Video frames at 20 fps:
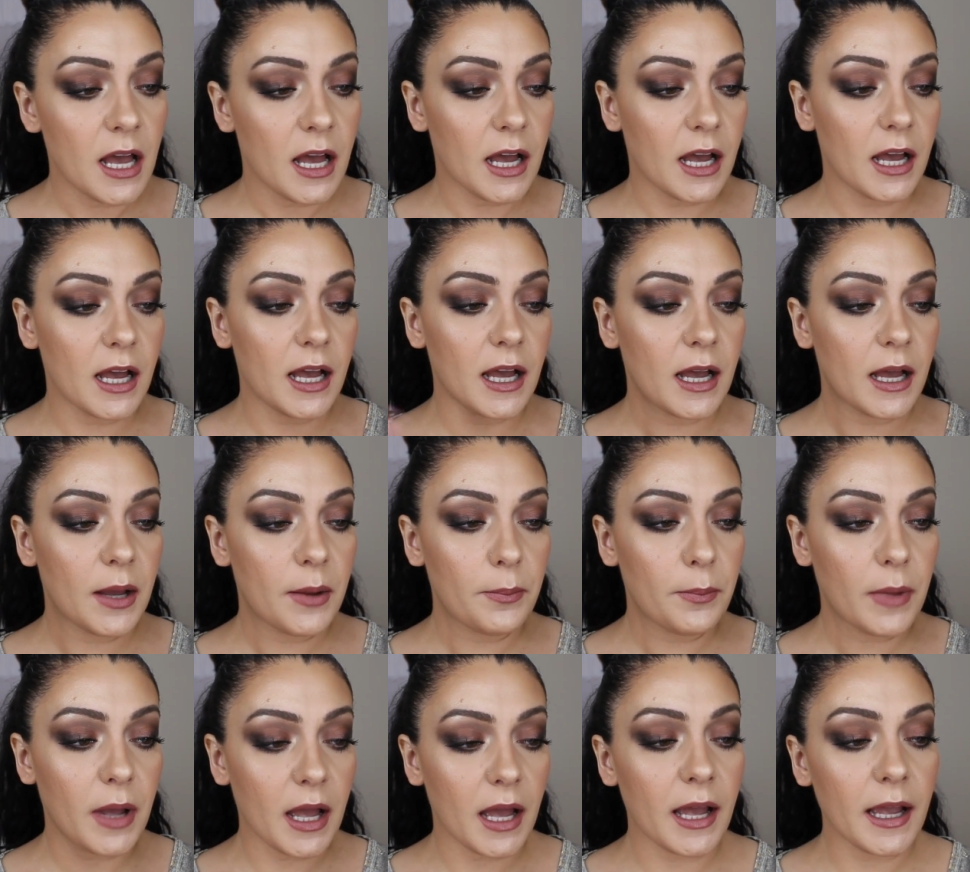
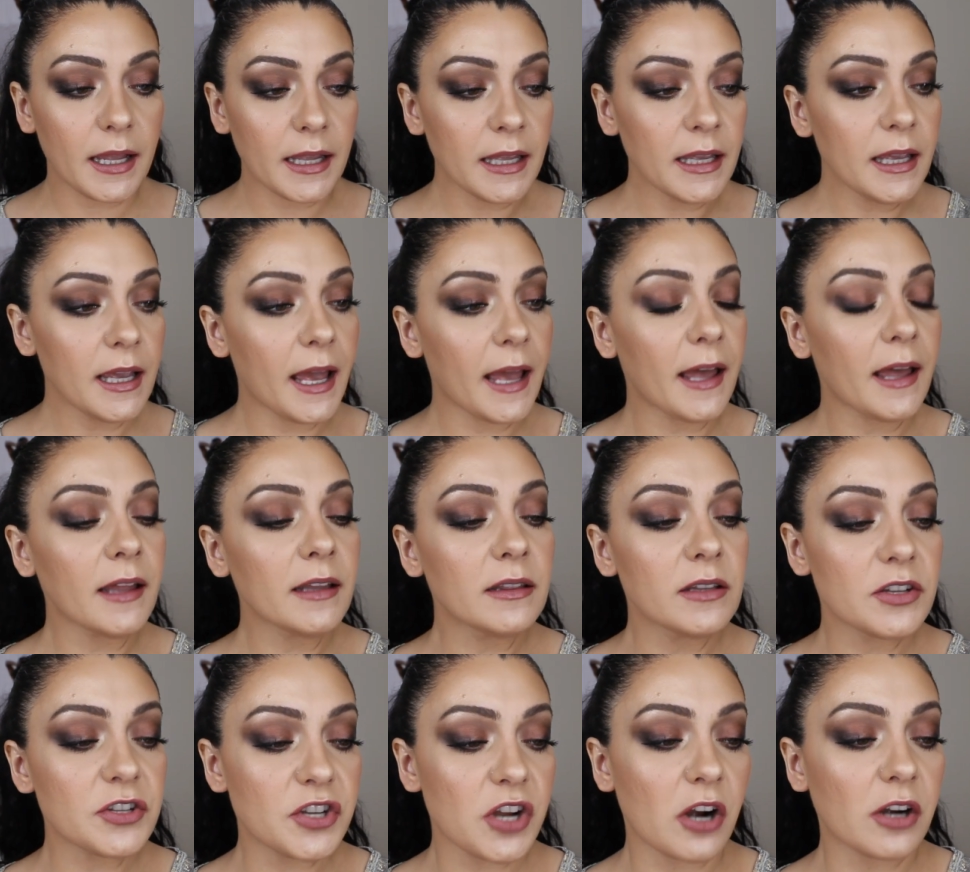Um, I had
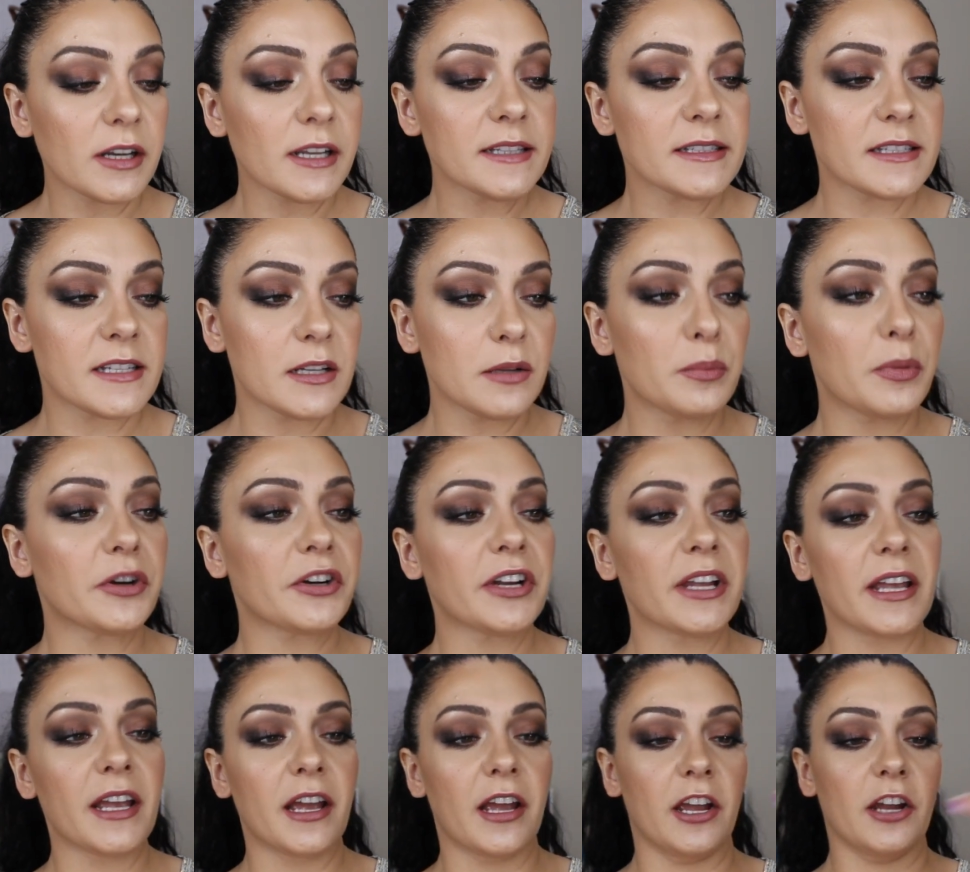the Charlotte
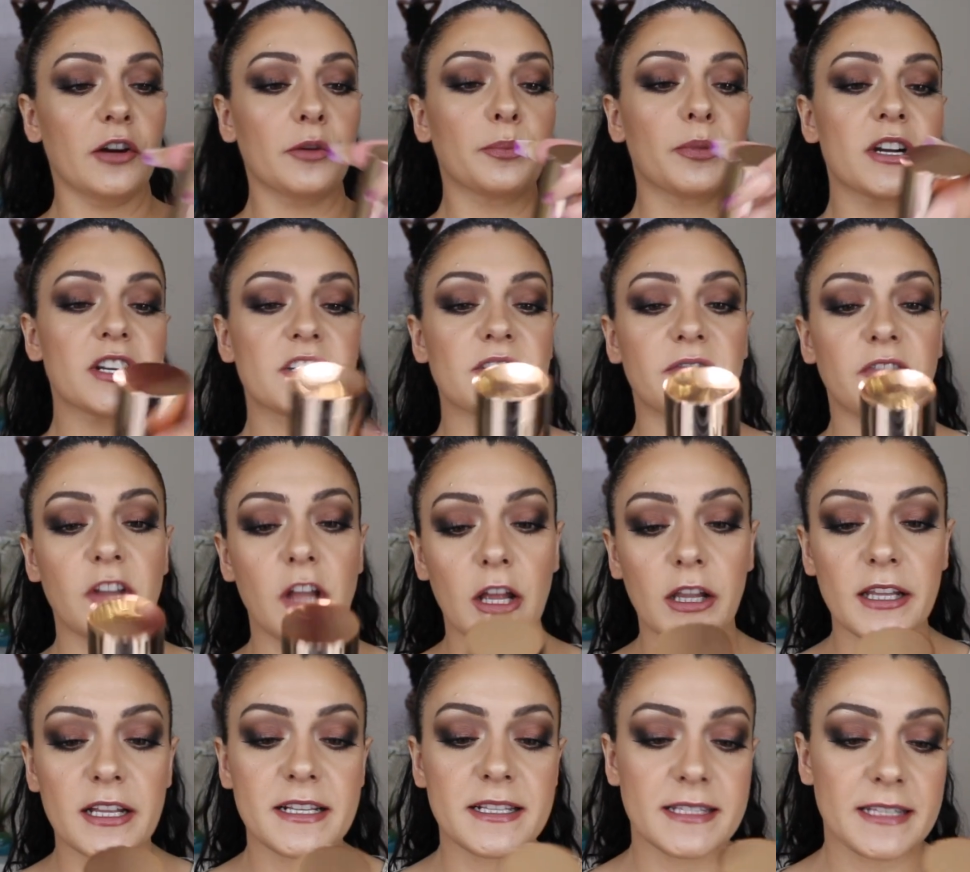Tilbury Airbrush
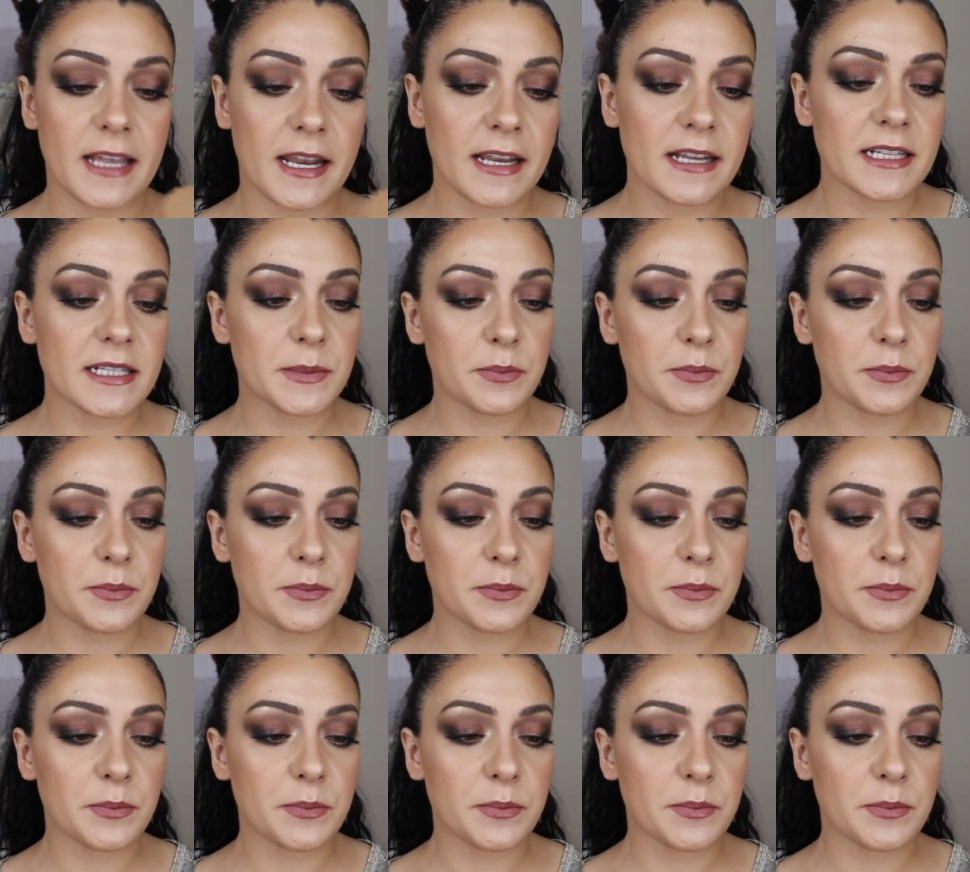Flawless Setting